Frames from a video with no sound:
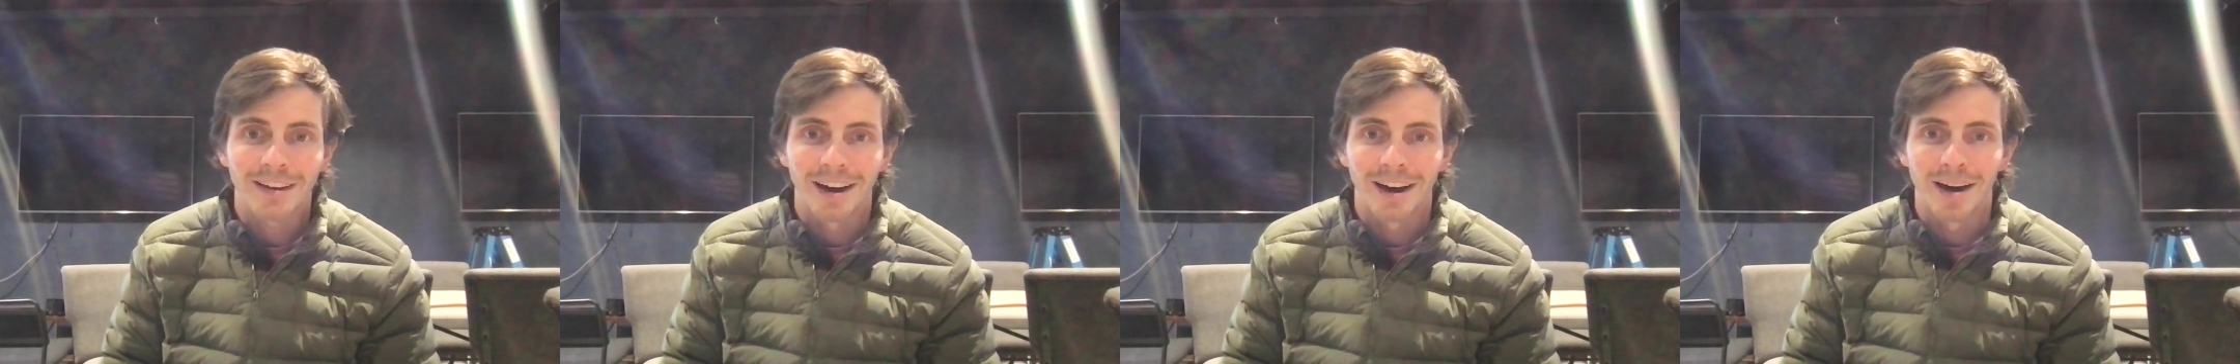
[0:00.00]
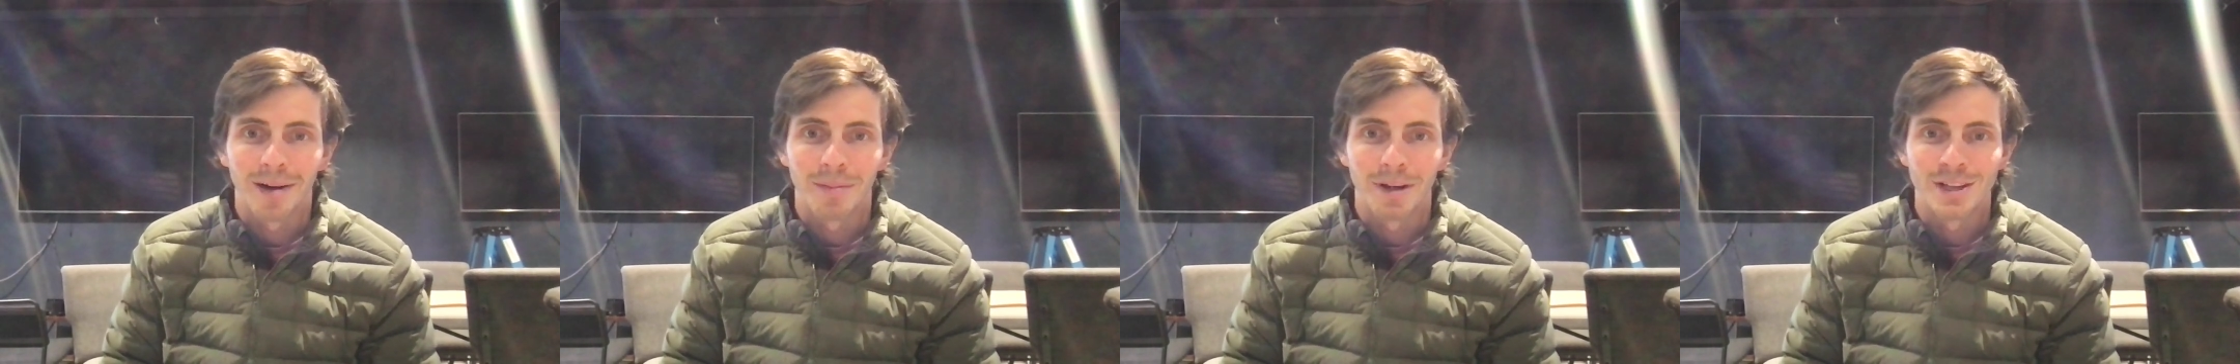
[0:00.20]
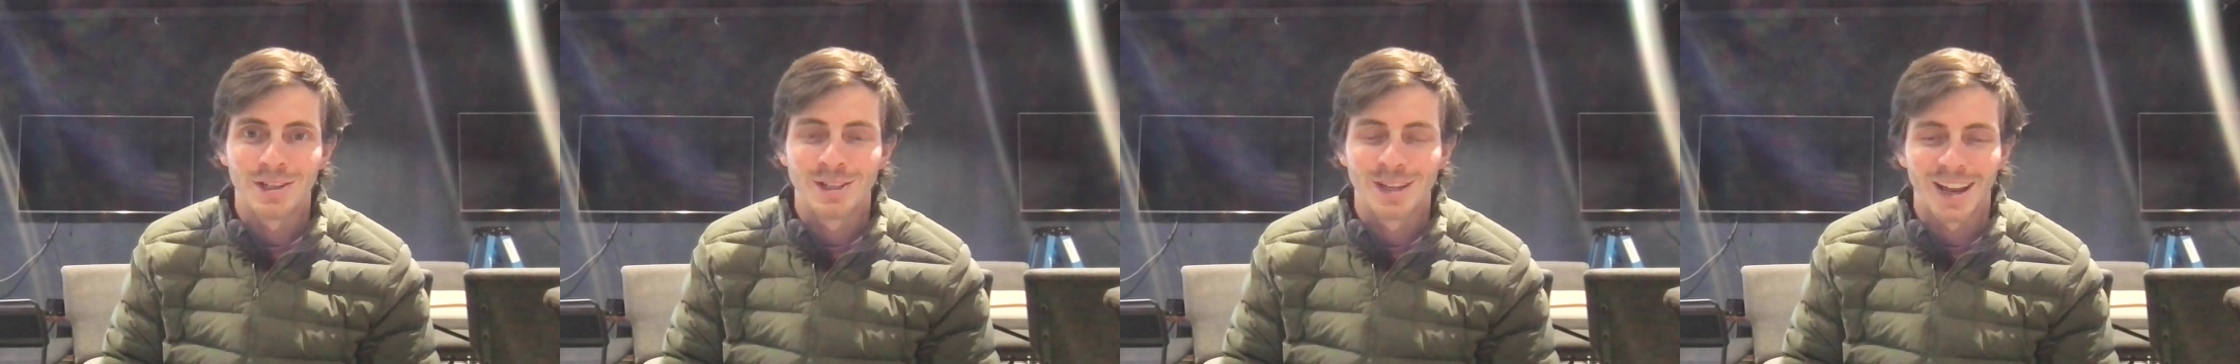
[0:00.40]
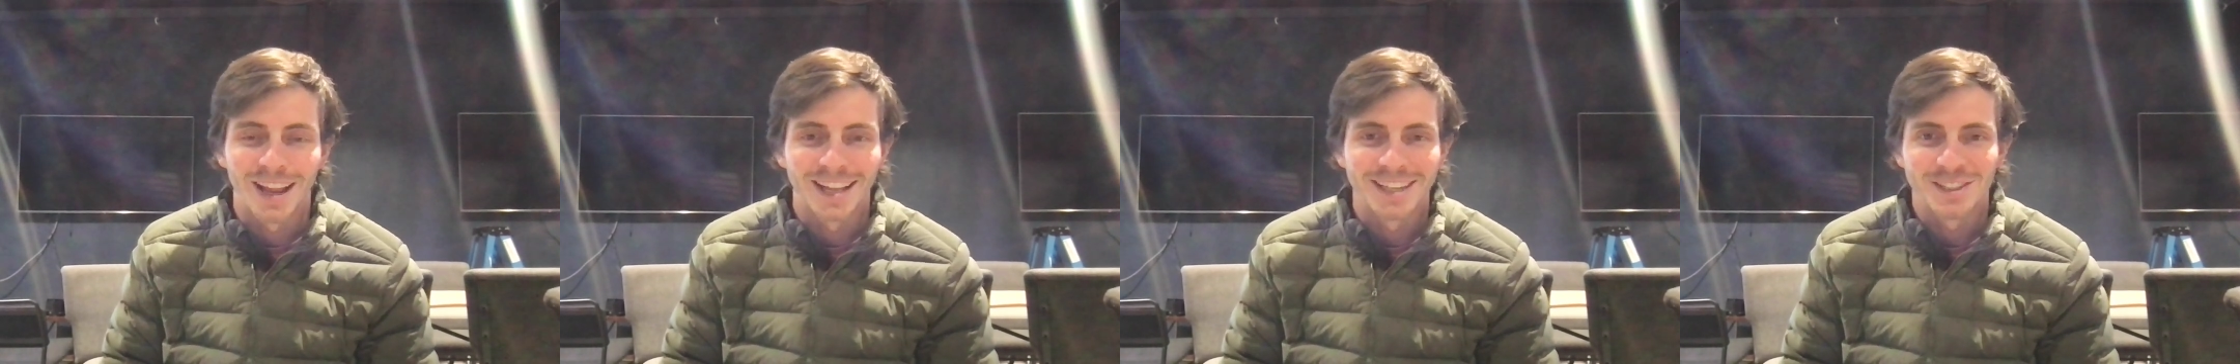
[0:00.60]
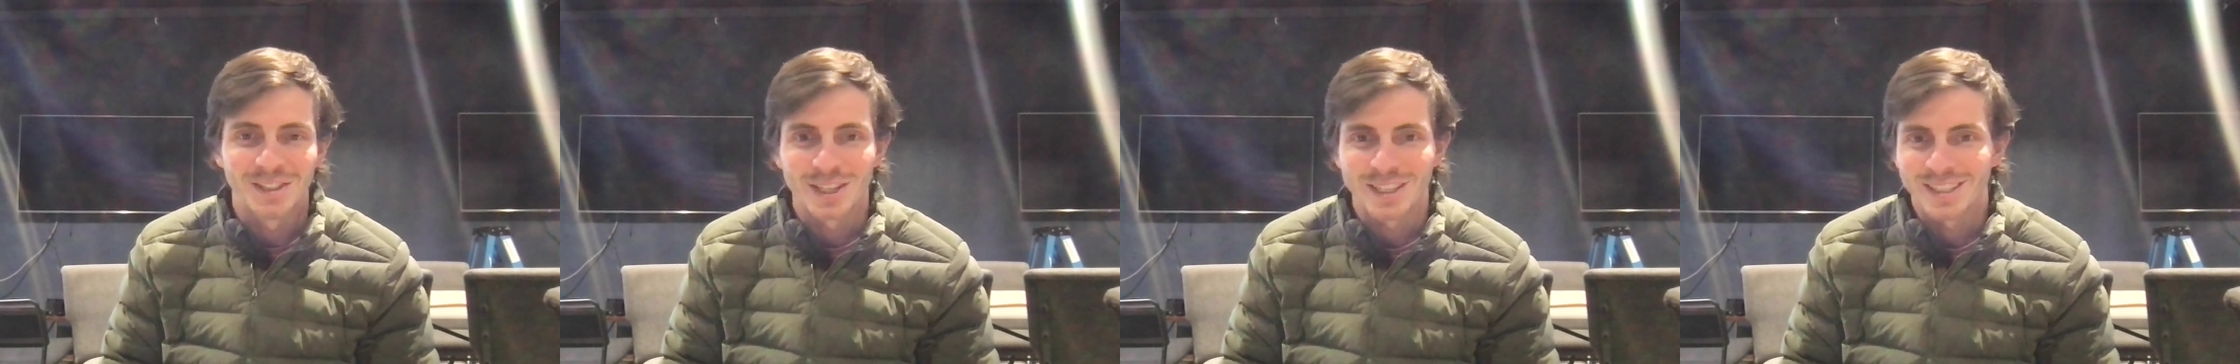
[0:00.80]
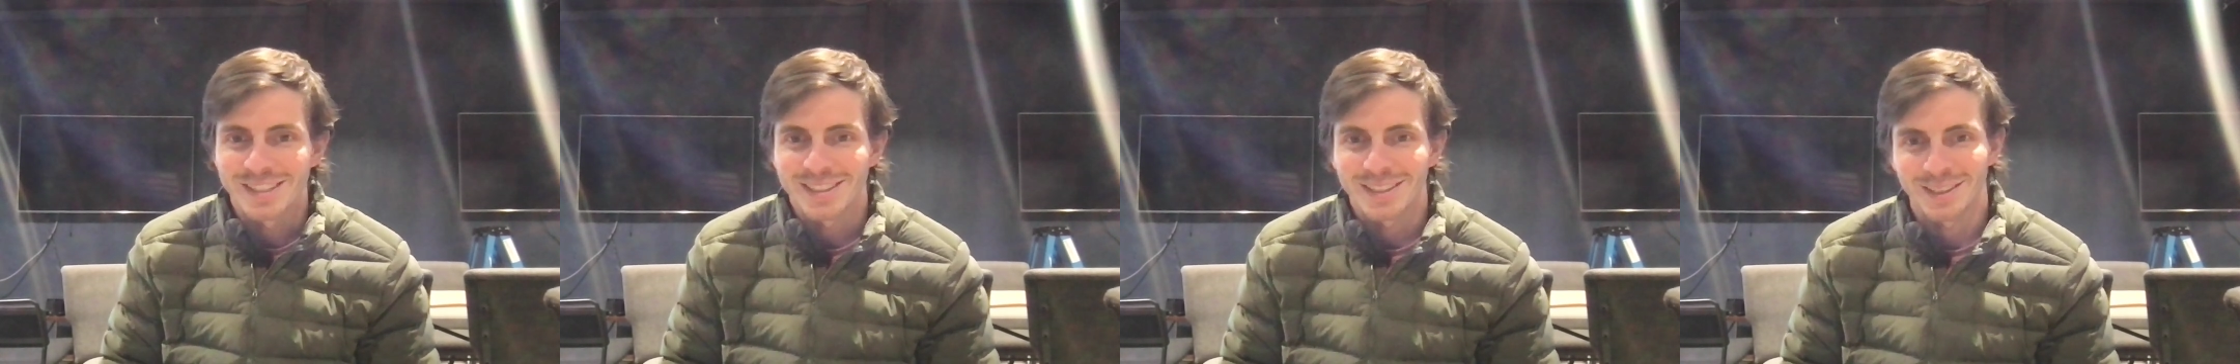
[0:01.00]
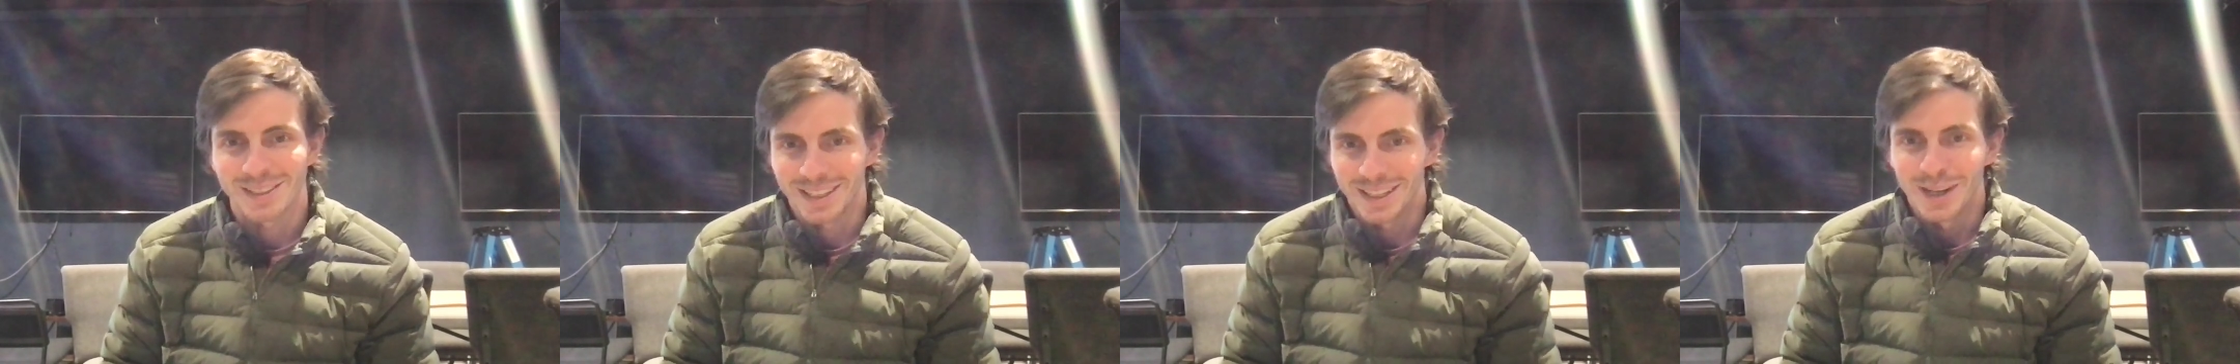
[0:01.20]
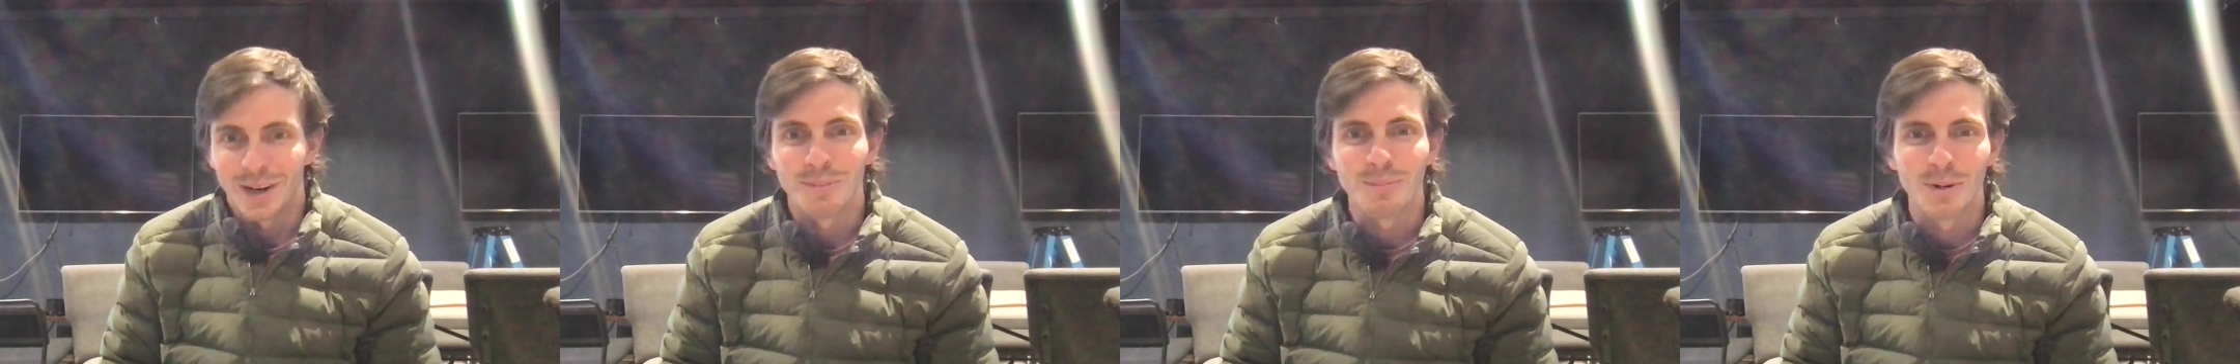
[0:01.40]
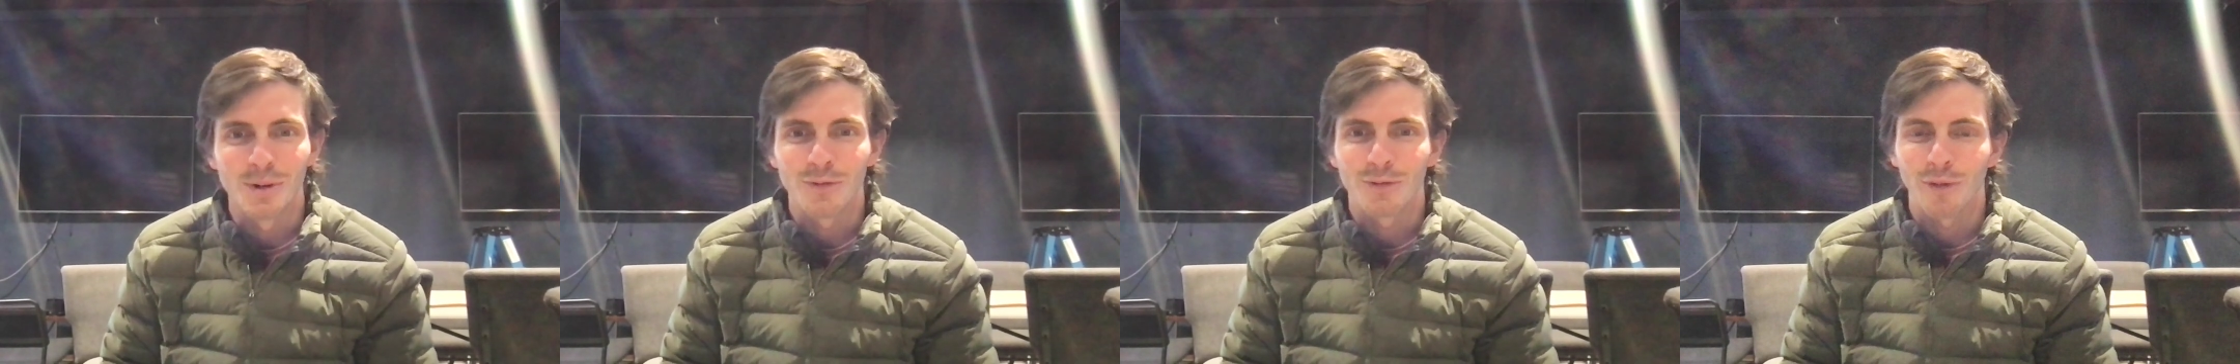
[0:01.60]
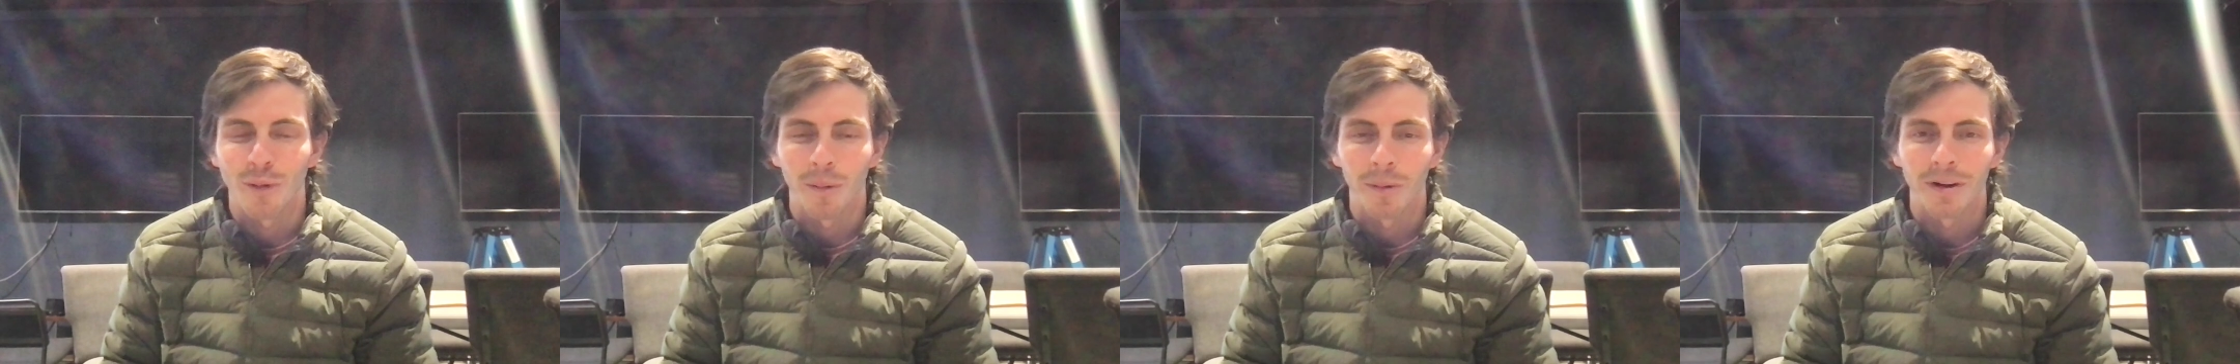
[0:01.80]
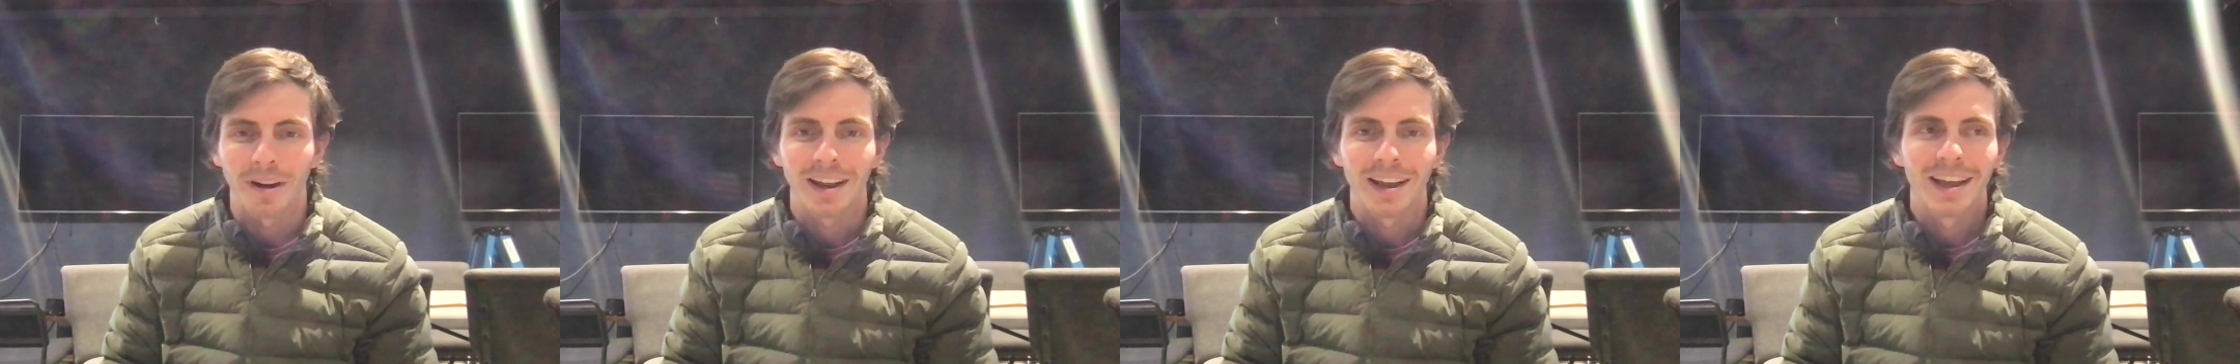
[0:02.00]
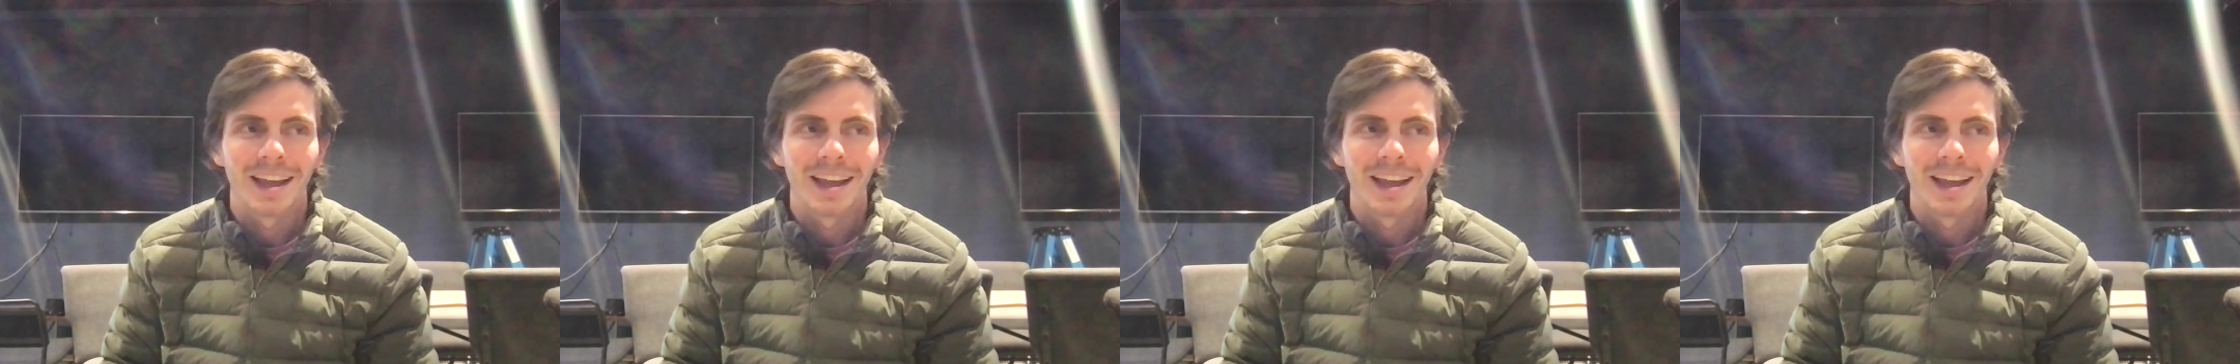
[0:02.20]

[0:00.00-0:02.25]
and just move forward.